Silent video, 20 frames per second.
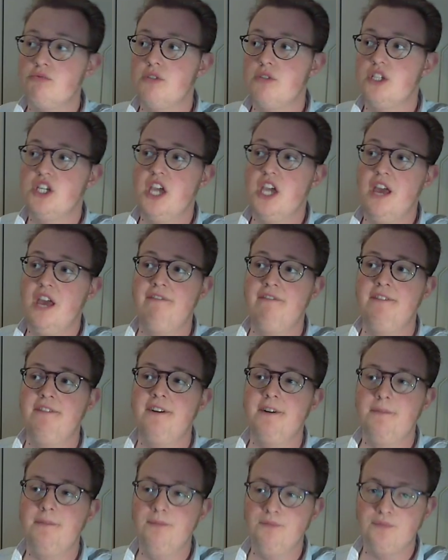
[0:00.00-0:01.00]
which have
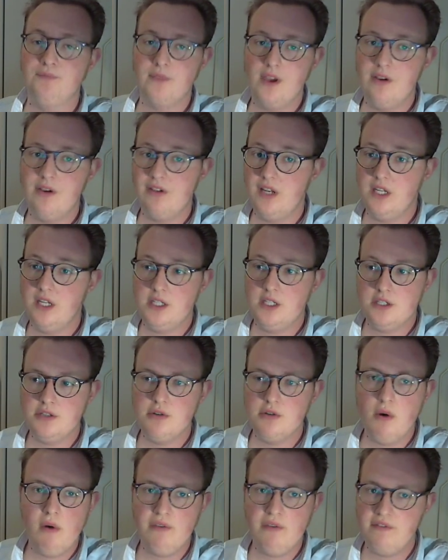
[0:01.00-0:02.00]
only
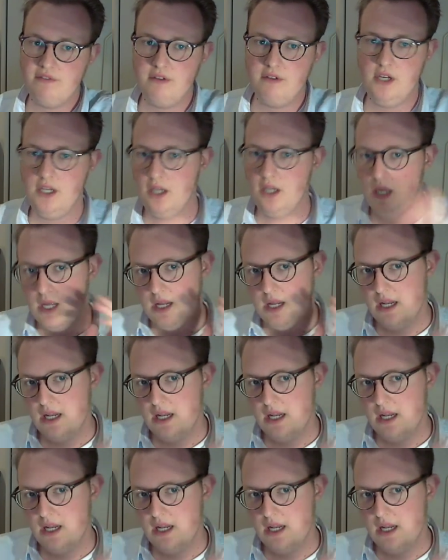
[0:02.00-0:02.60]
2 or 3